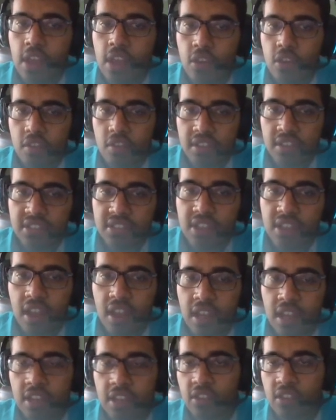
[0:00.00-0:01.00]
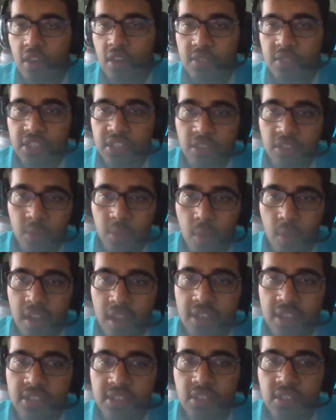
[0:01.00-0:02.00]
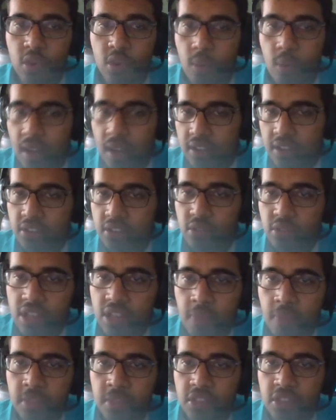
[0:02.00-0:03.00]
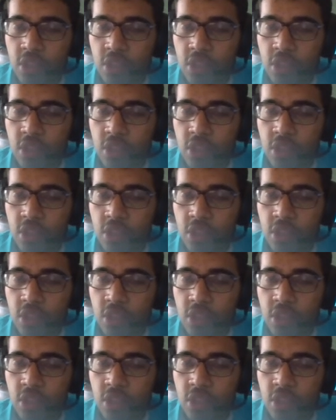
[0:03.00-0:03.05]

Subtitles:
Kyrgyzstan, and then obviously Kuwait could do something.